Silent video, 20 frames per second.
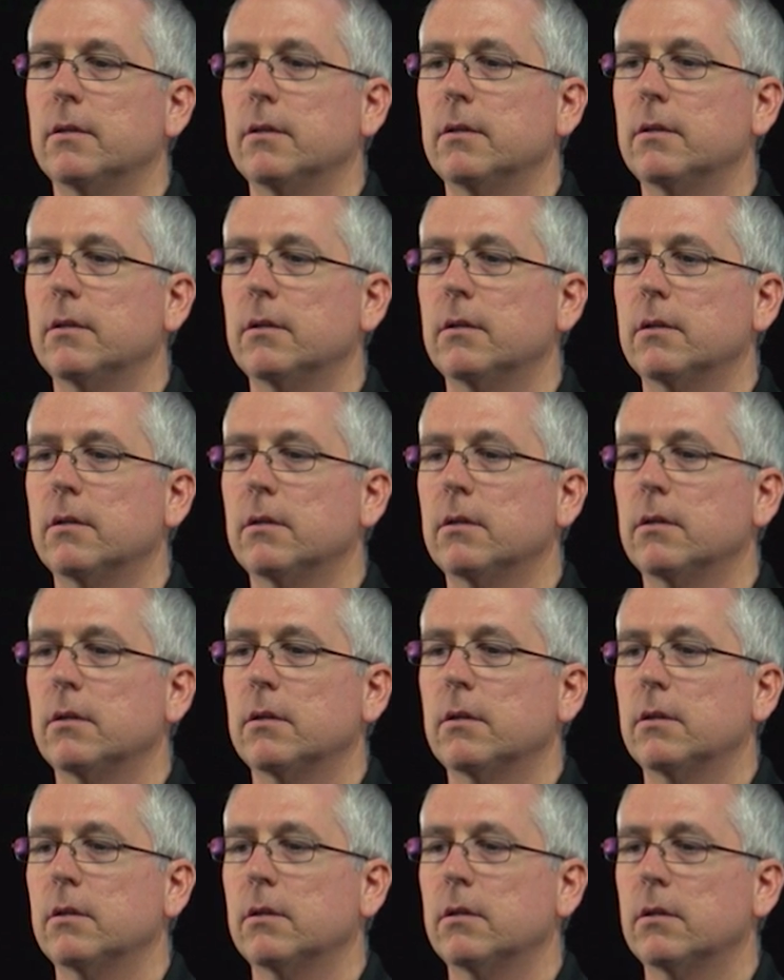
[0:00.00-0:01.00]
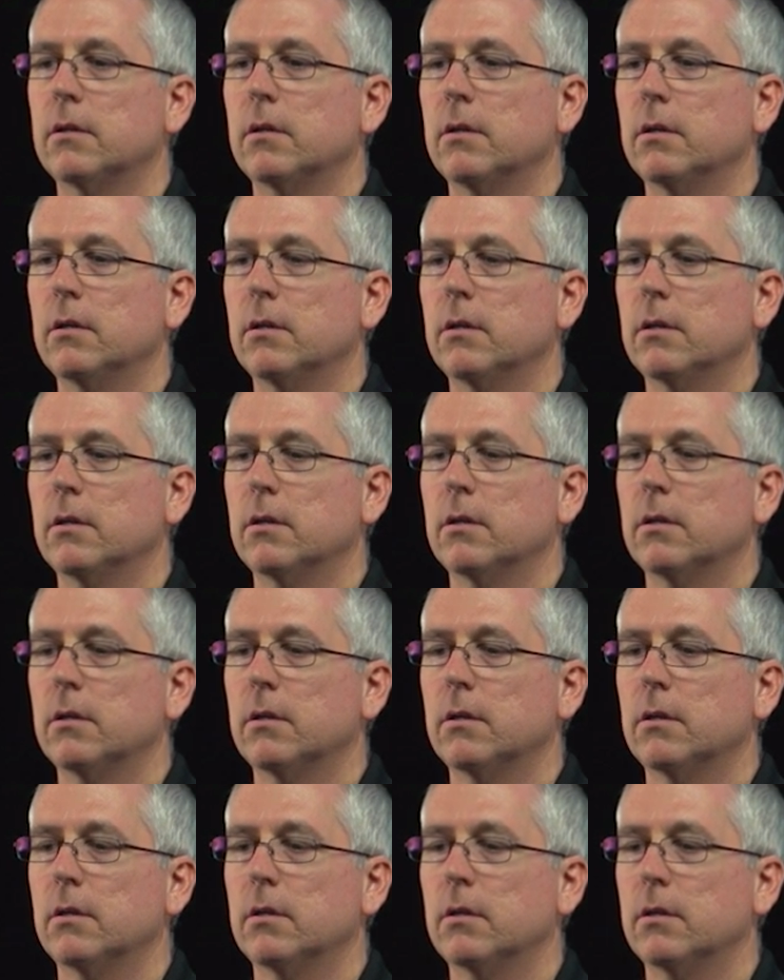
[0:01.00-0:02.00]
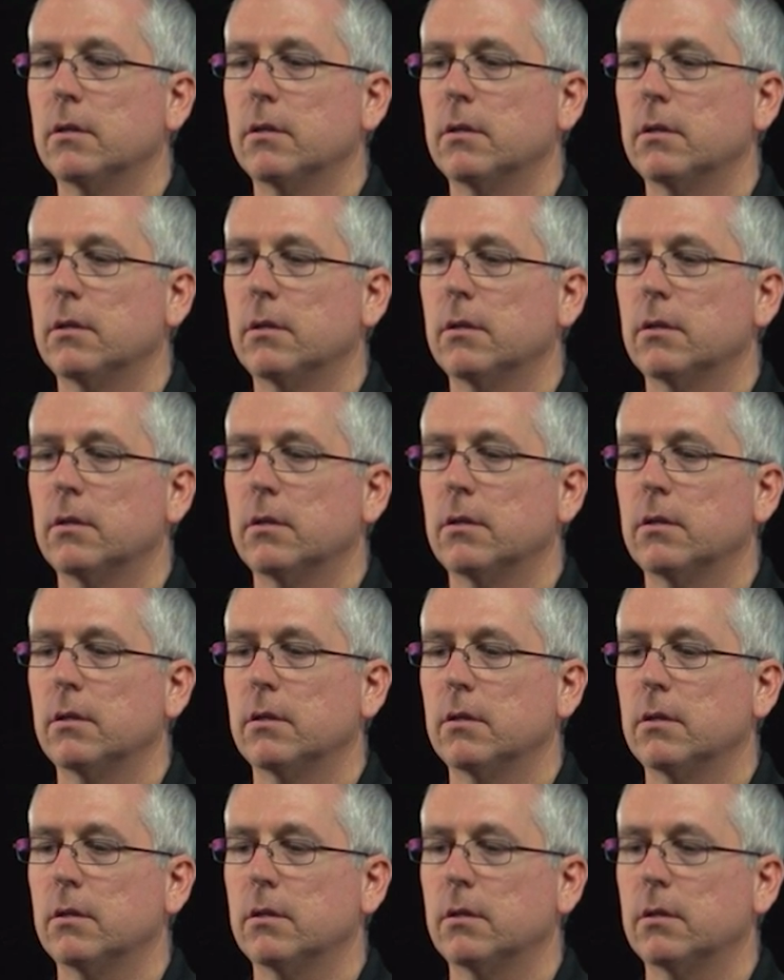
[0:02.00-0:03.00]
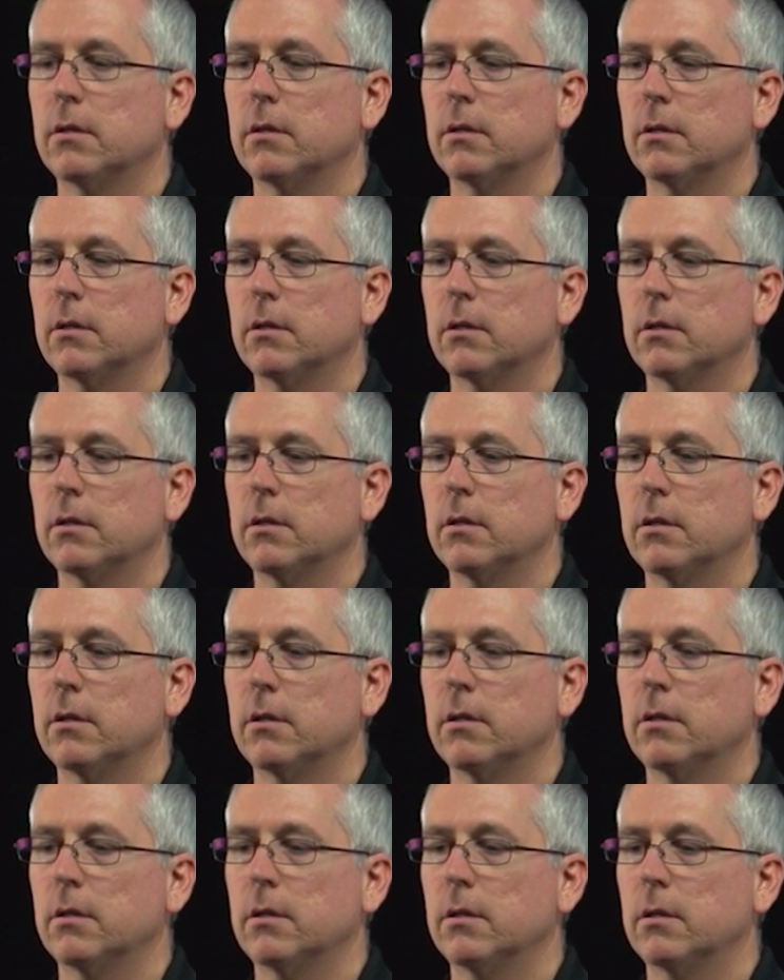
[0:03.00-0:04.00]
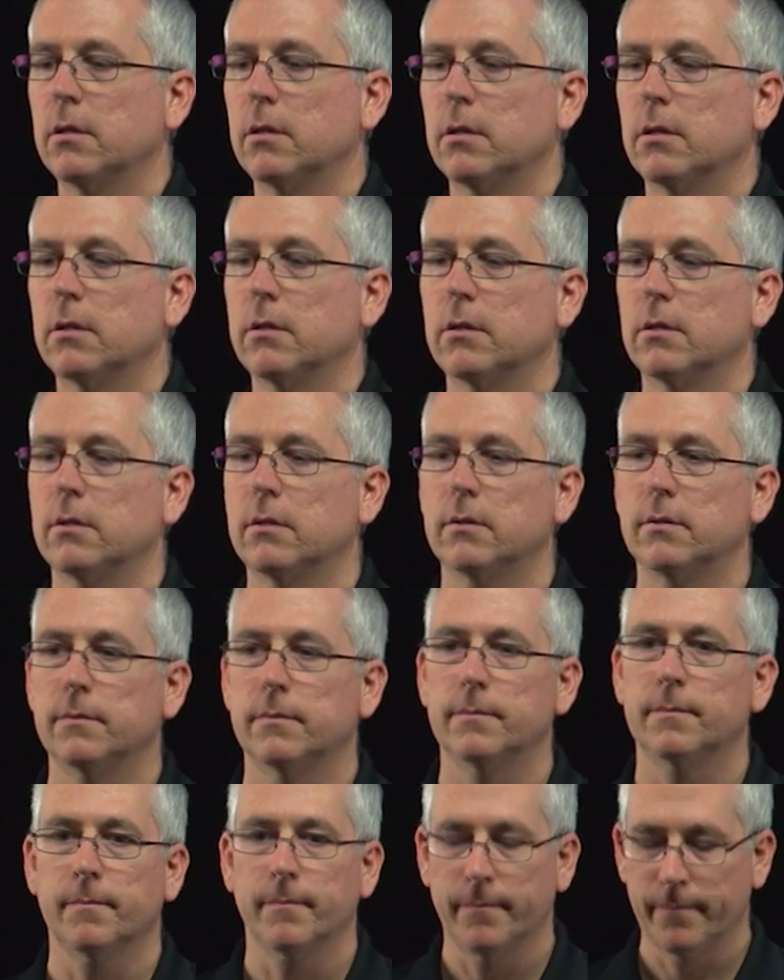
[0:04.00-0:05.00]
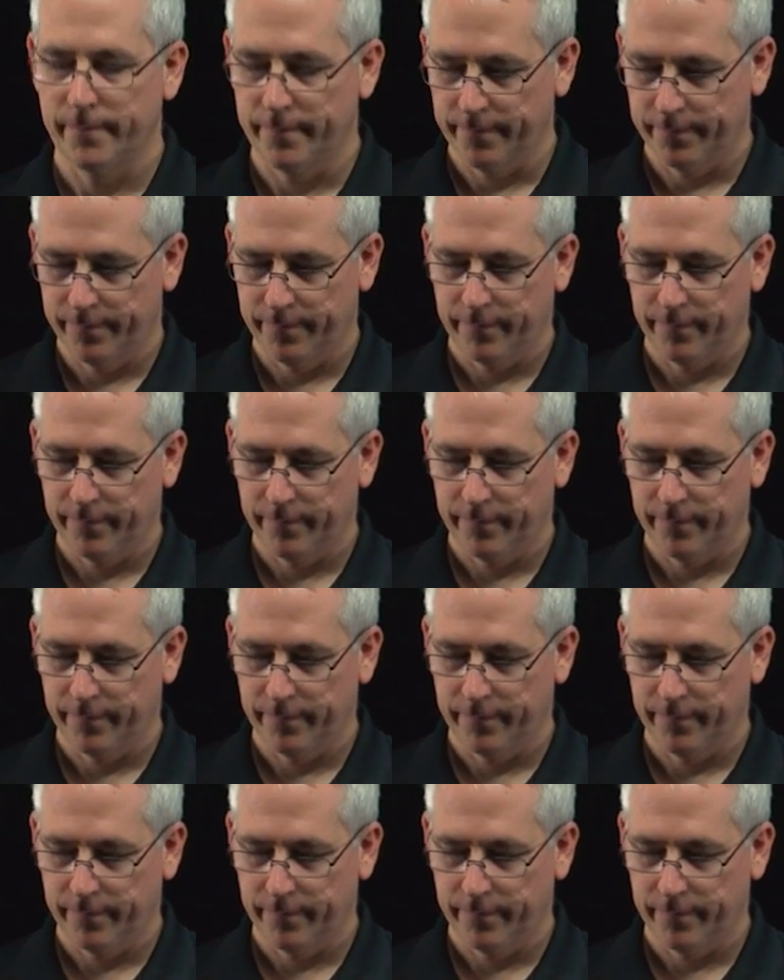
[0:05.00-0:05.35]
(no one is talking)